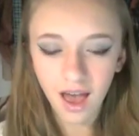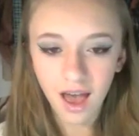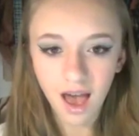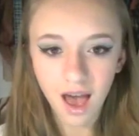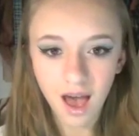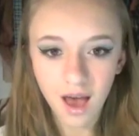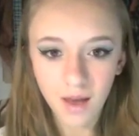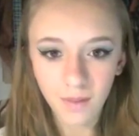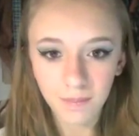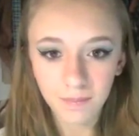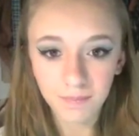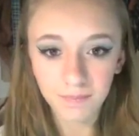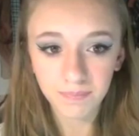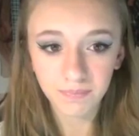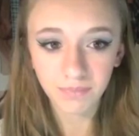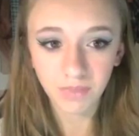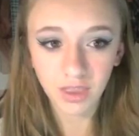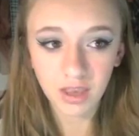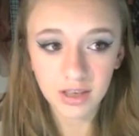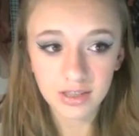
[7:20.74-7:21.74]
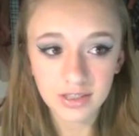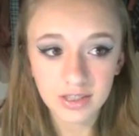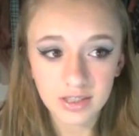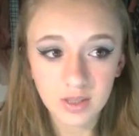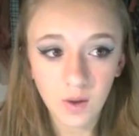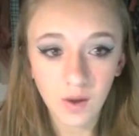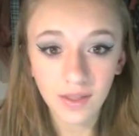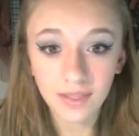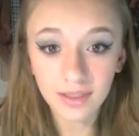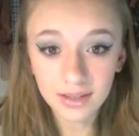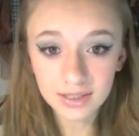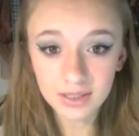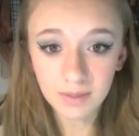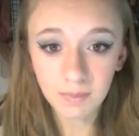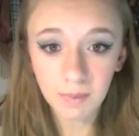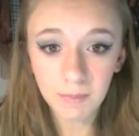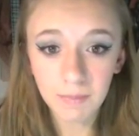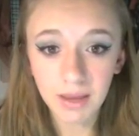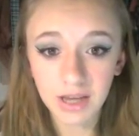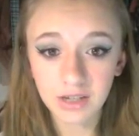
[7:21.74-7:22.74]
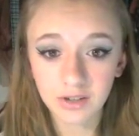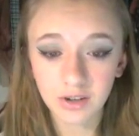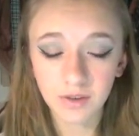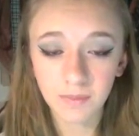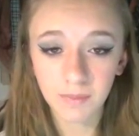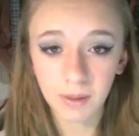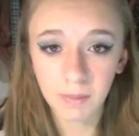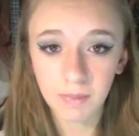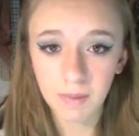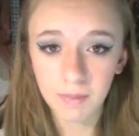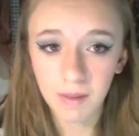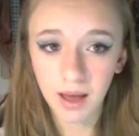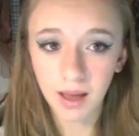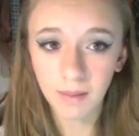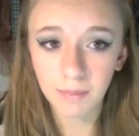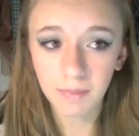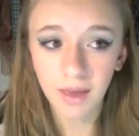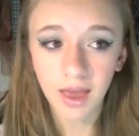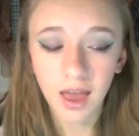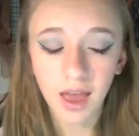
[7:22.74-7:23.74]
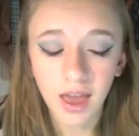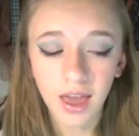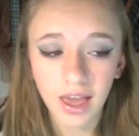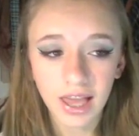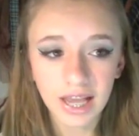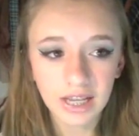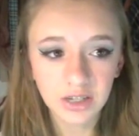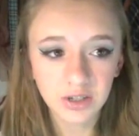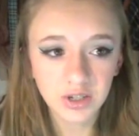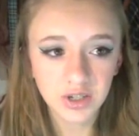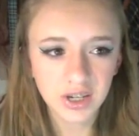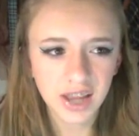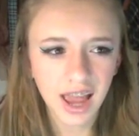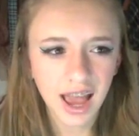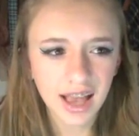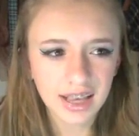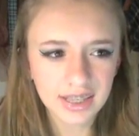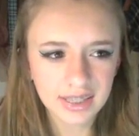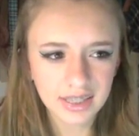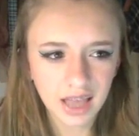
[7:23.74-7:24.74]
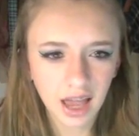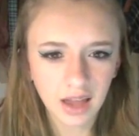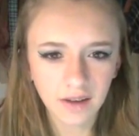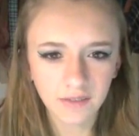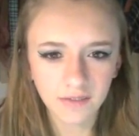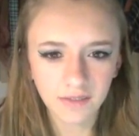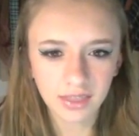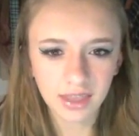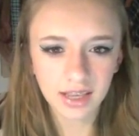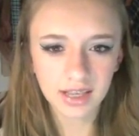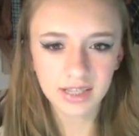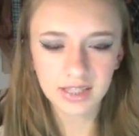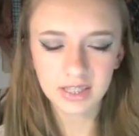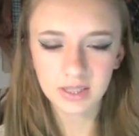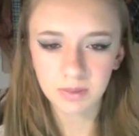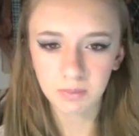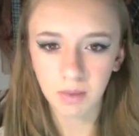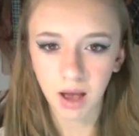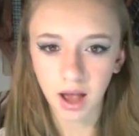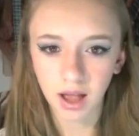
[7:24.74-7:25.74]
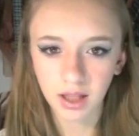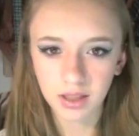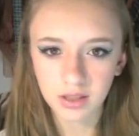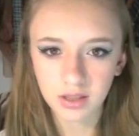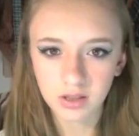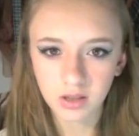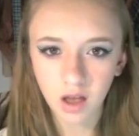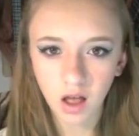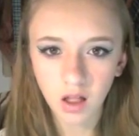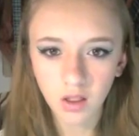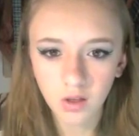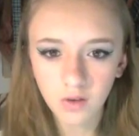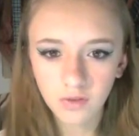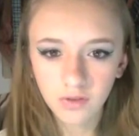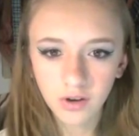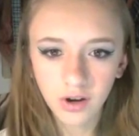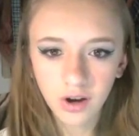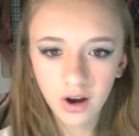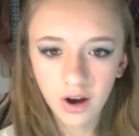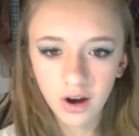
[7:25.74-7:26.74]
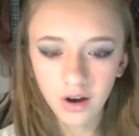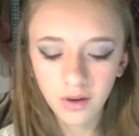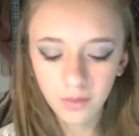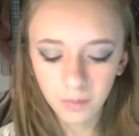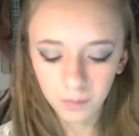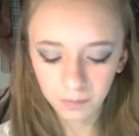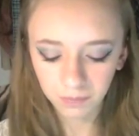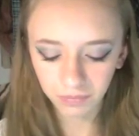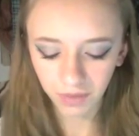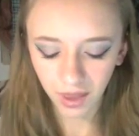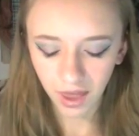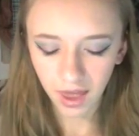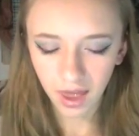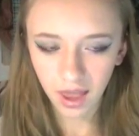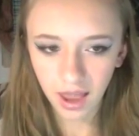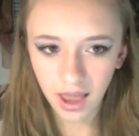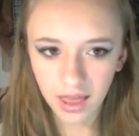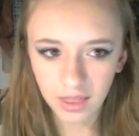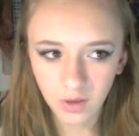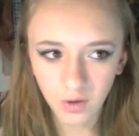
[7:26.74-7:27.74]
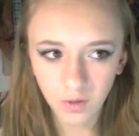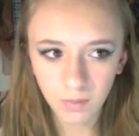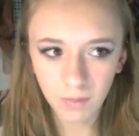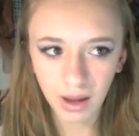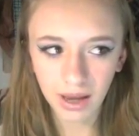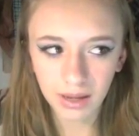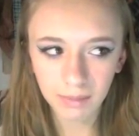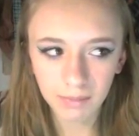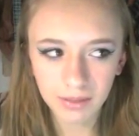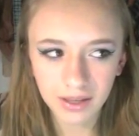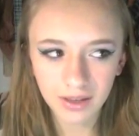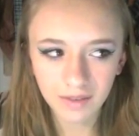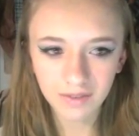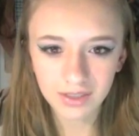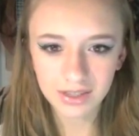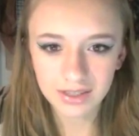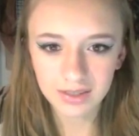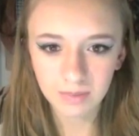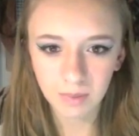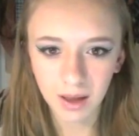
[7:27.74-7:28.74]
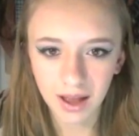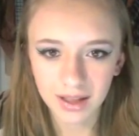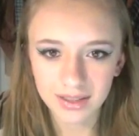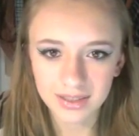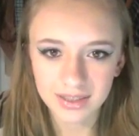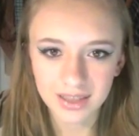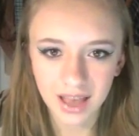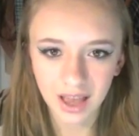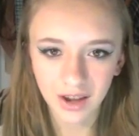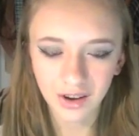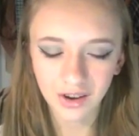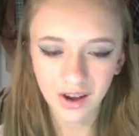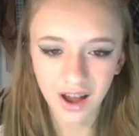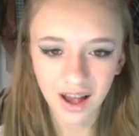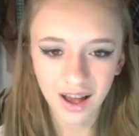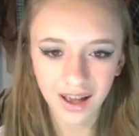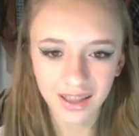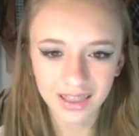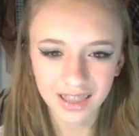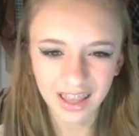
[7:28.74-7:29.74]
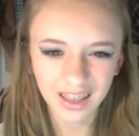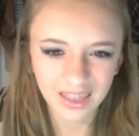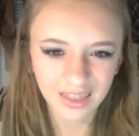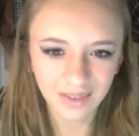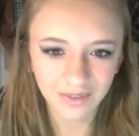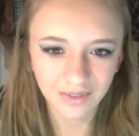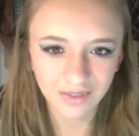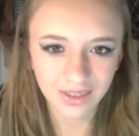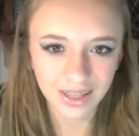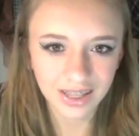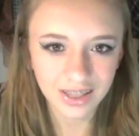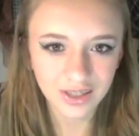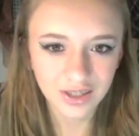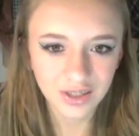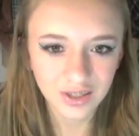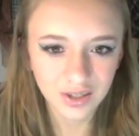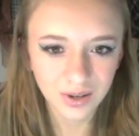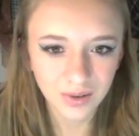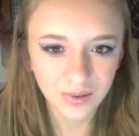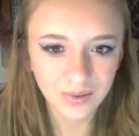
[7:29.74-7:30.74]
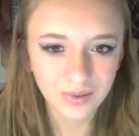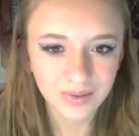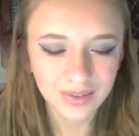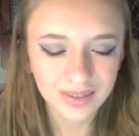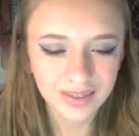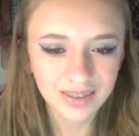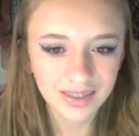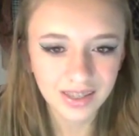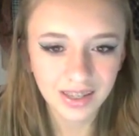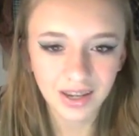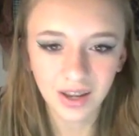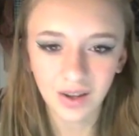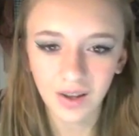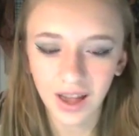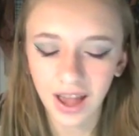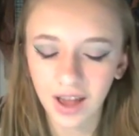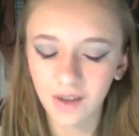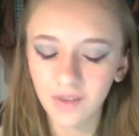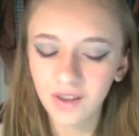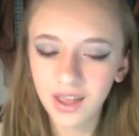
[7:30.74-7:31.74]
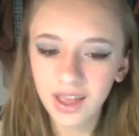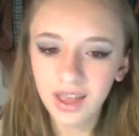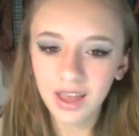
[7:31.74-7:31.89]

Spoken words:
So I looked up a picture of Baby Bop, and she has kind of these spots all over her, and they remind me of the spots that are on like the Flintstones, you know how